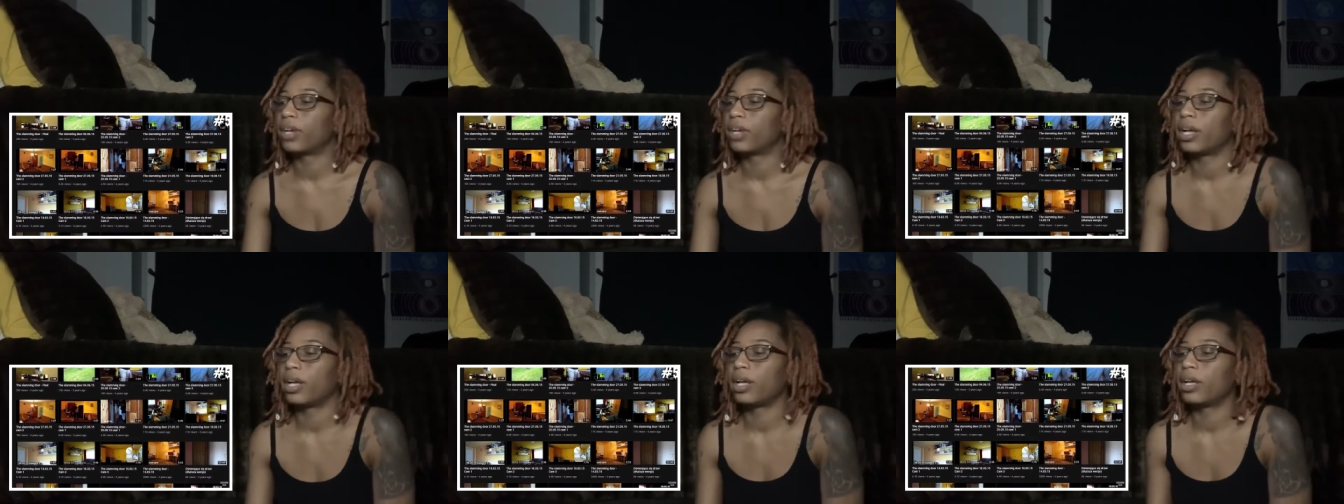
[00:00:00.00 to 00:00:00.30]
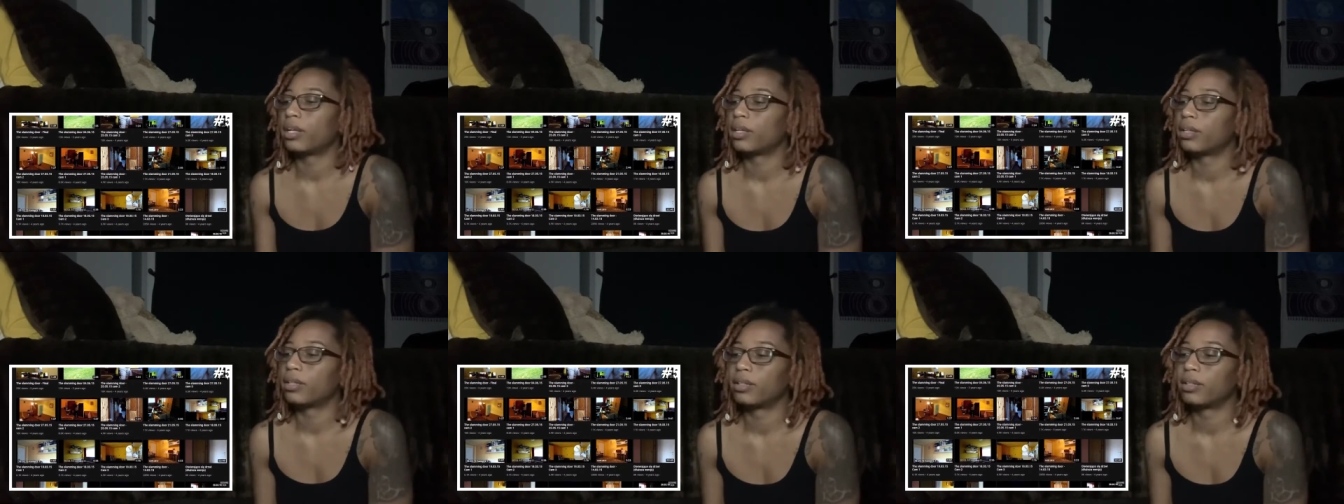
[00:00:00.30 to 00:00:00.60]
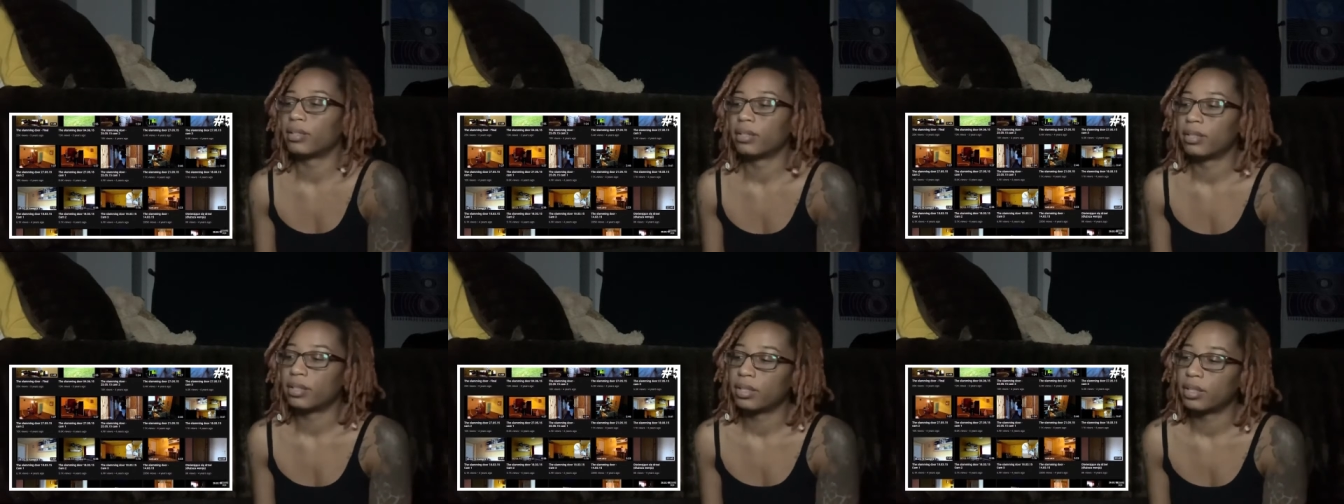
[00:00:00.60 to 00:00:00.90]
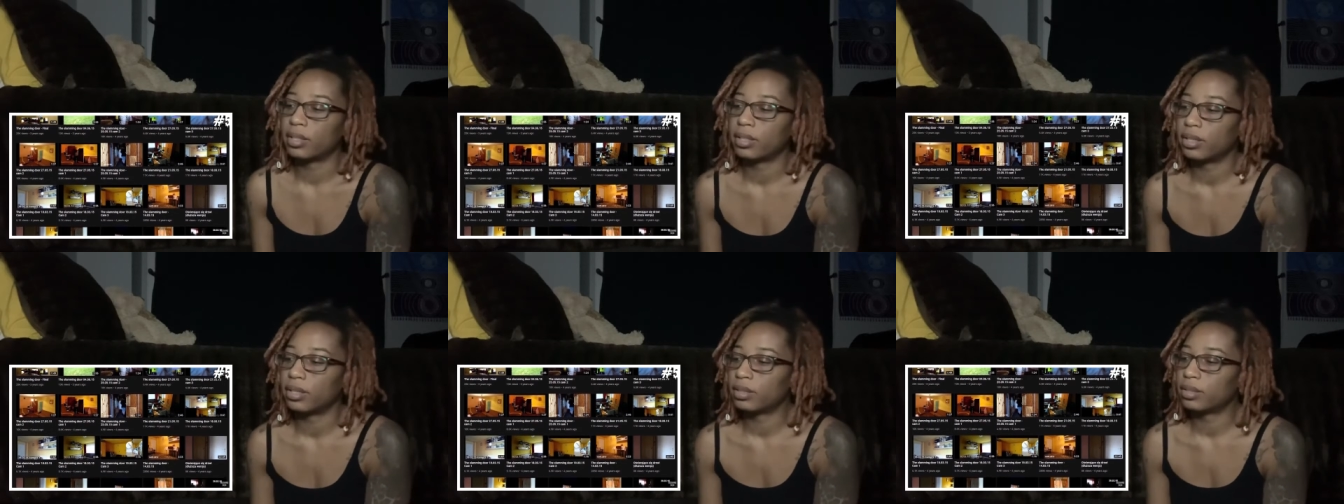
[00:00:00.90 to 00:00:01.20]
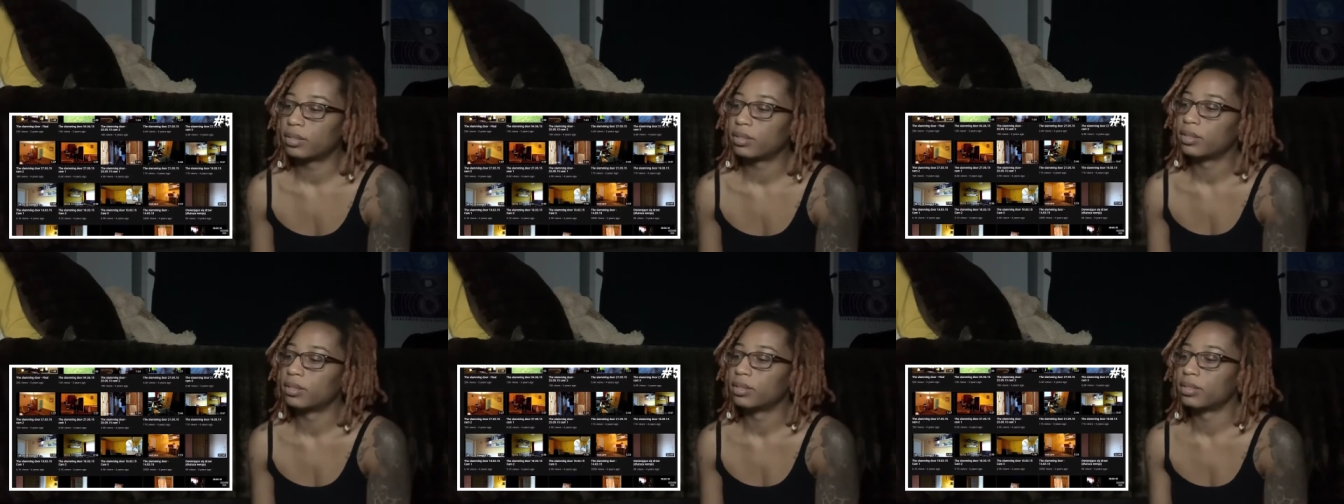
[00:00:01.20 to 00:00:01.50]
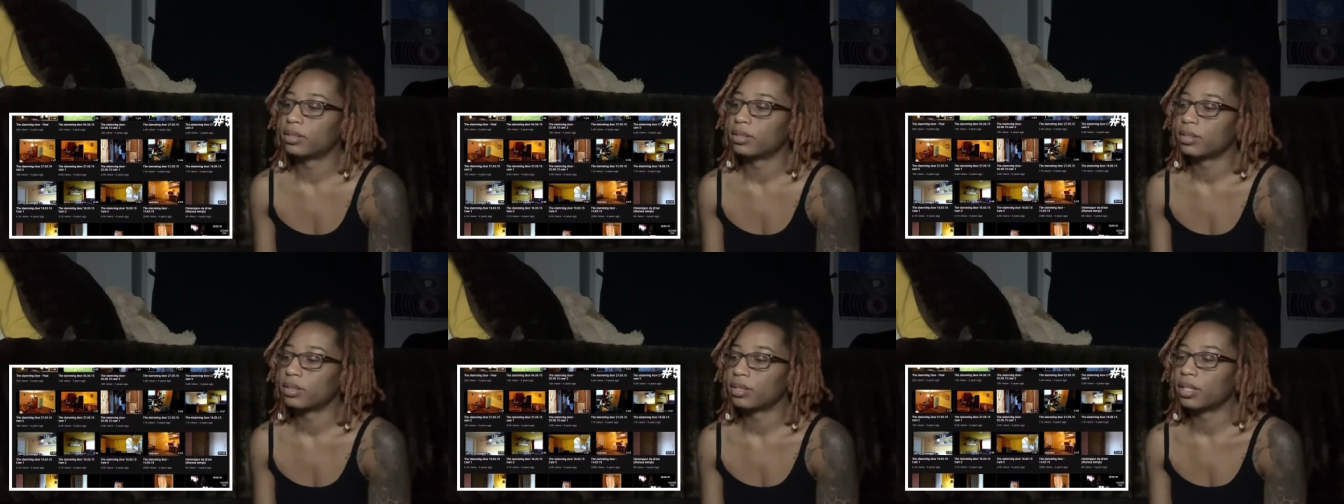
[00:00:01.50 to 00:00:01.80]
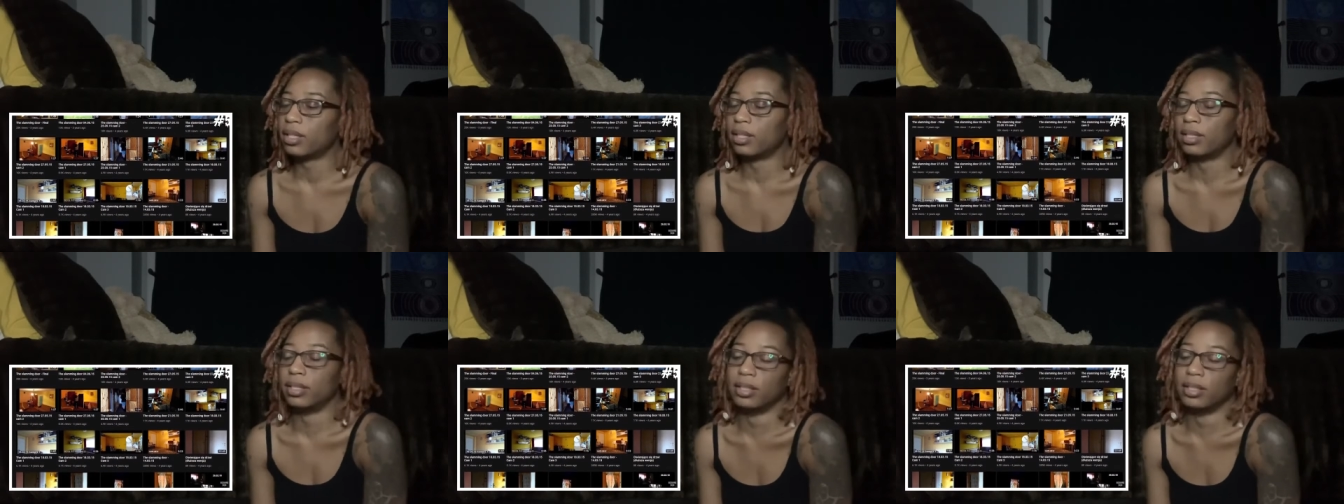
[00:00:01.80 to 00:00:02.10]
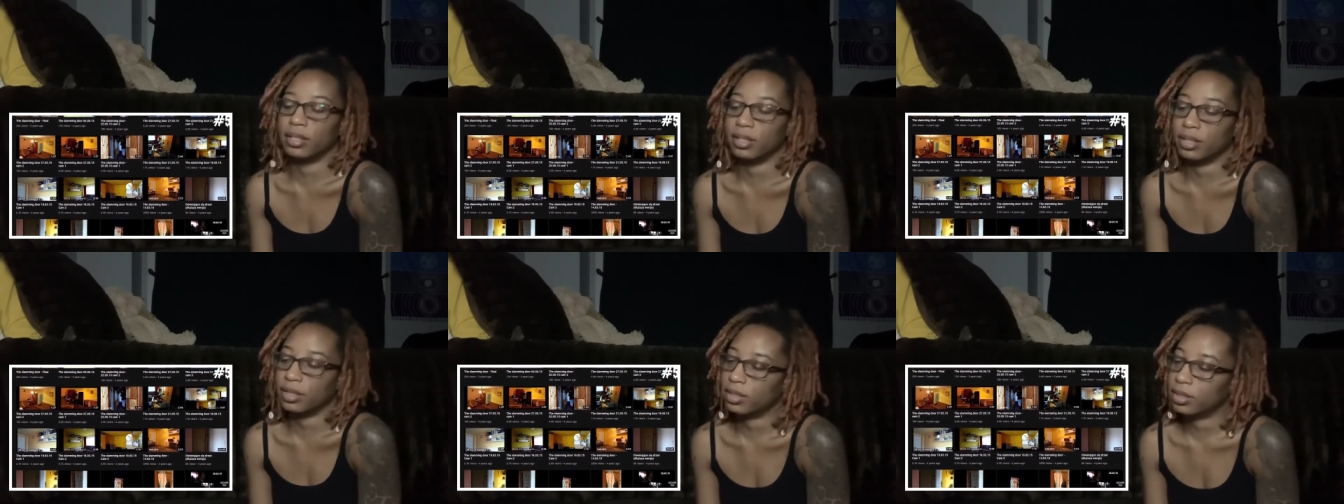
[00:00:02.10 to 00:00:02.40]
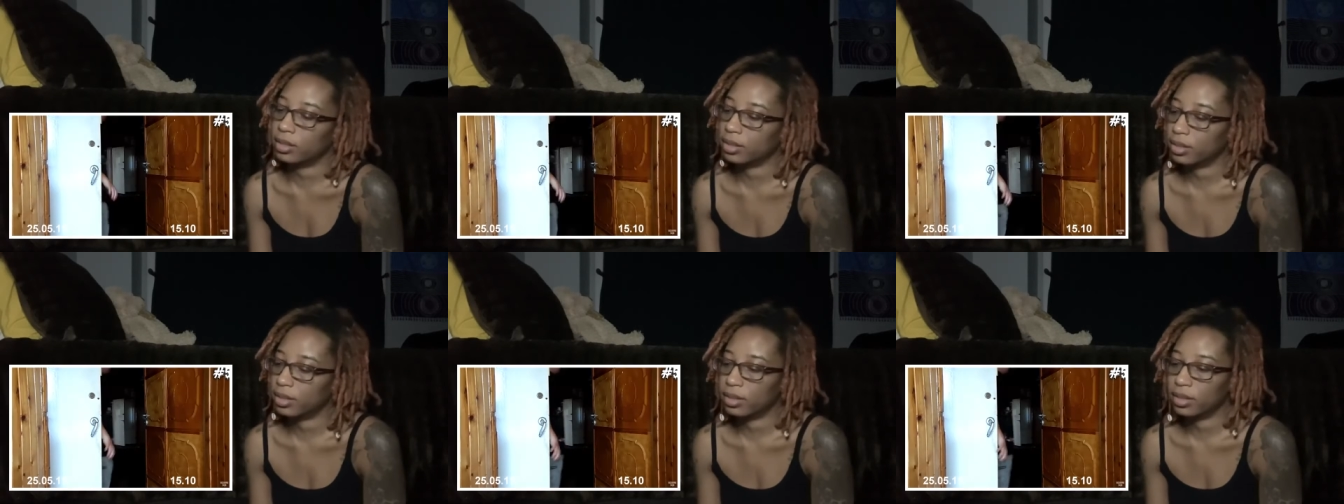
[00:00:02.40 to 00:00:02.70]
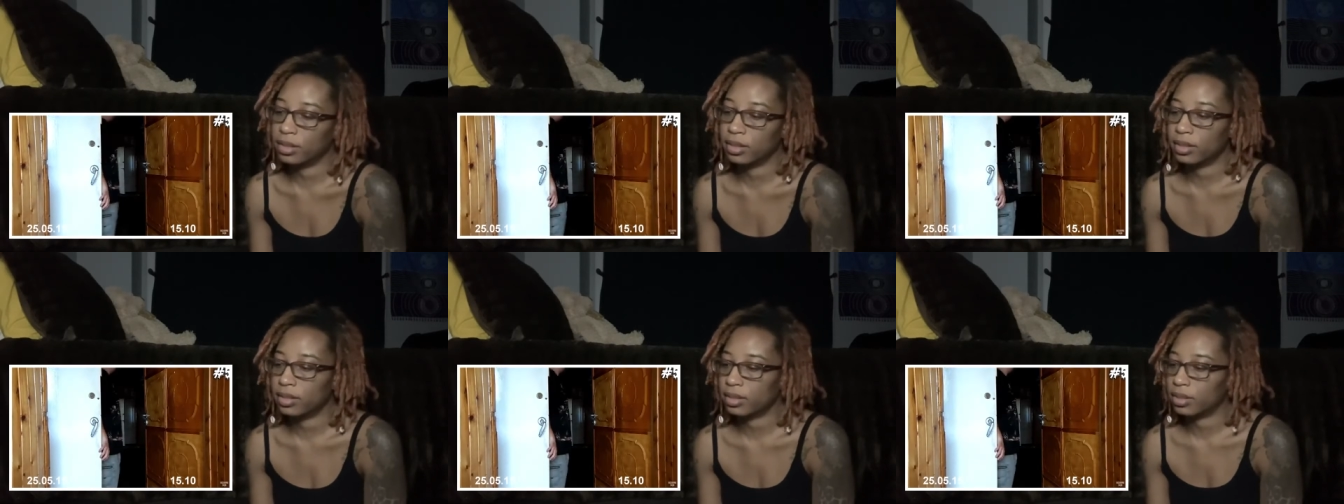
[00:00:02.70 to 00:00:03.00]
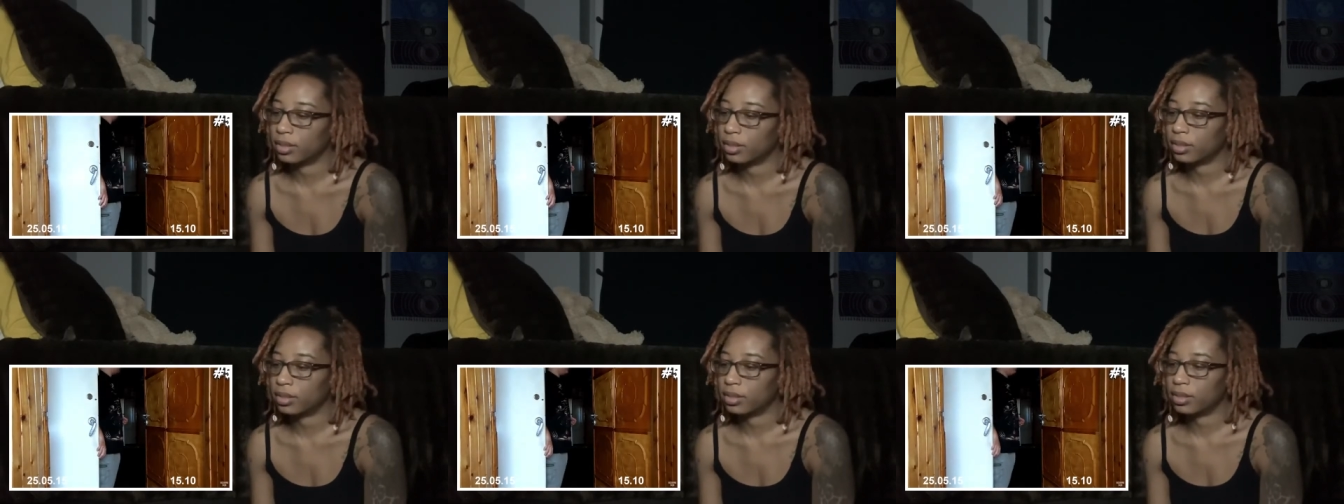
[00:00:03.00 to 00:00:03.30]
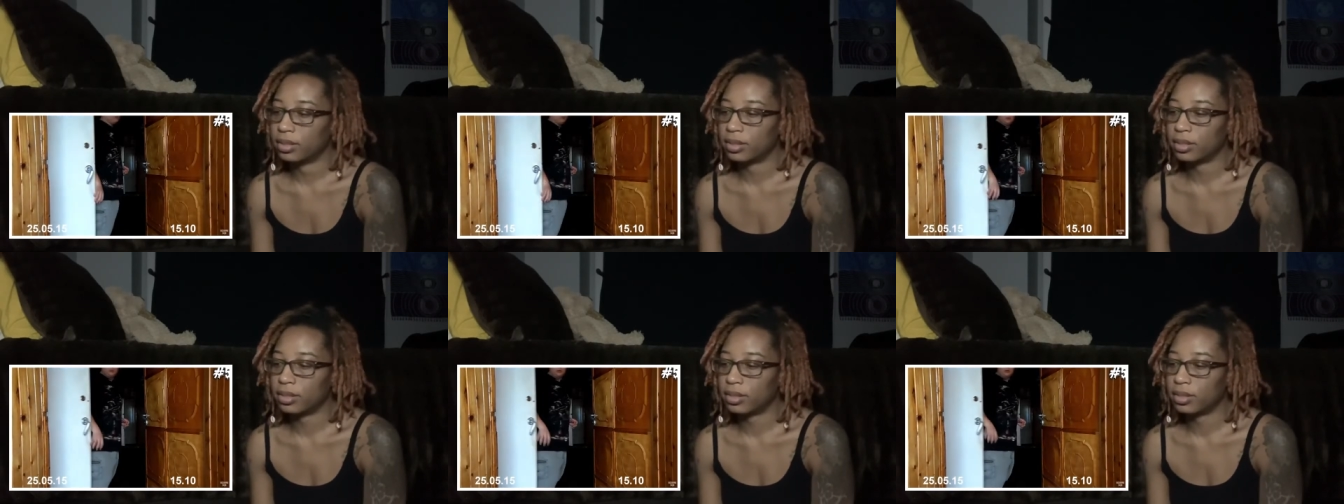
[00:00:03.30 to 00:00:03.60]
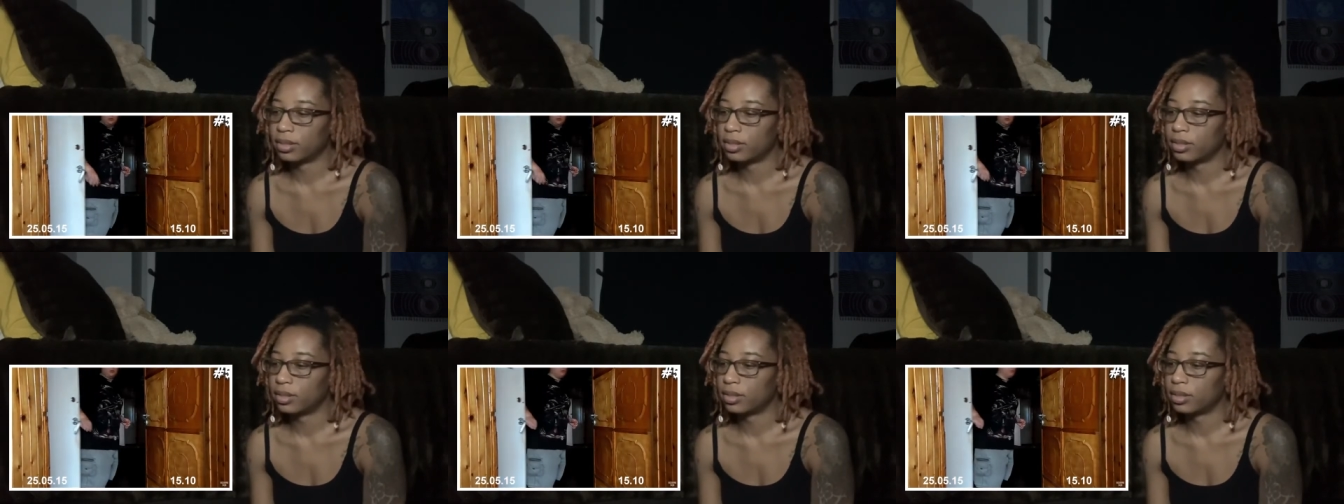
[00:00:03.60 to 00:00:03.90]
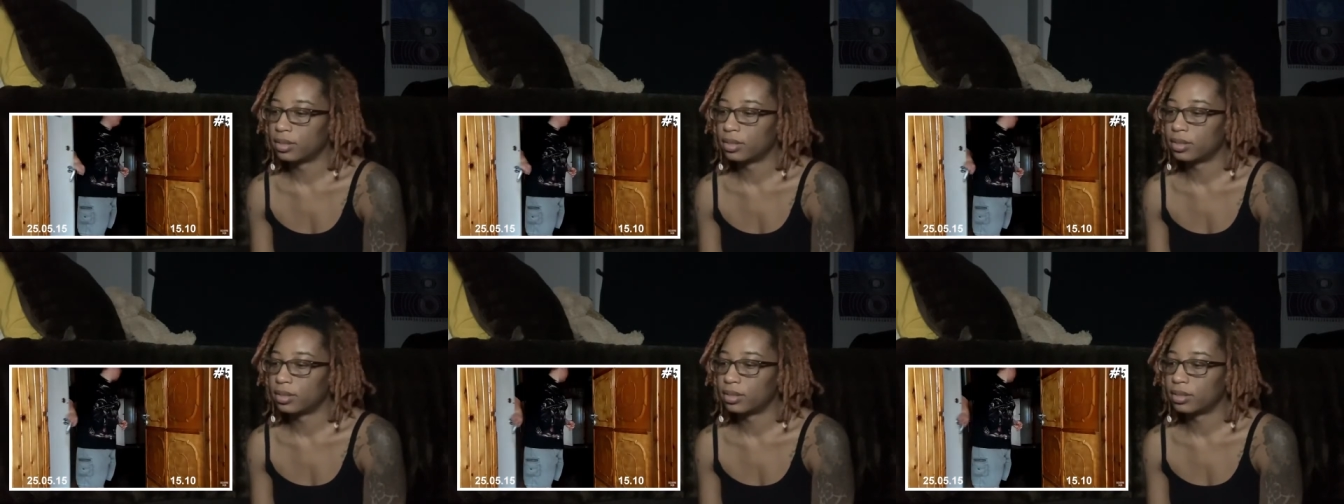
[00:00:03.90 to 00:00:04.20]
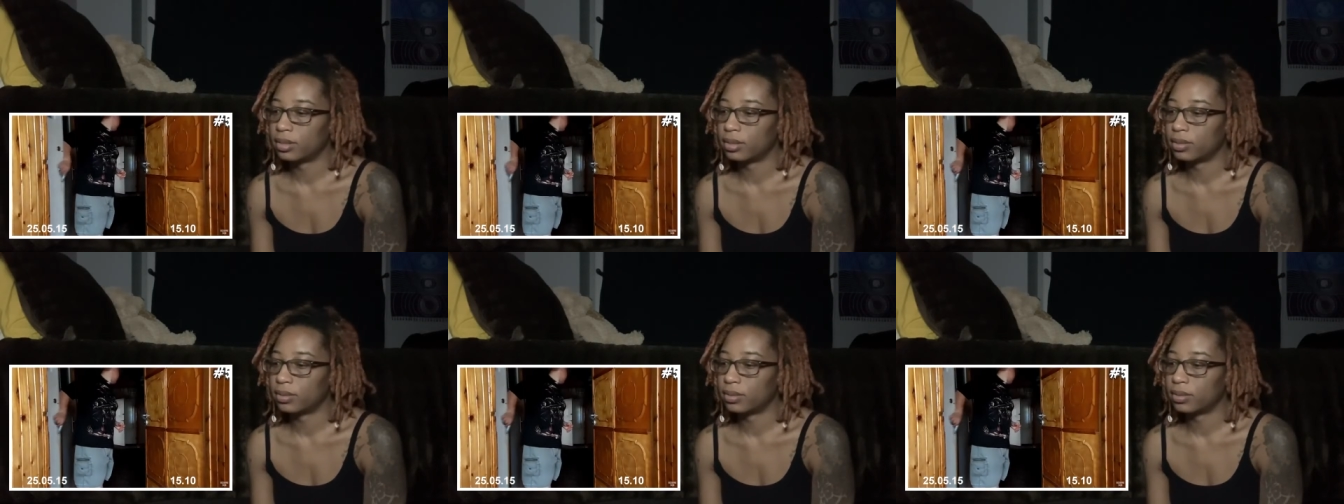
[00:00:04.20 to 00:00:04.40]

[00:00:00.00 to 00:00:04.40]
who runs a channel where he uploads videos of strange things that go on inside his home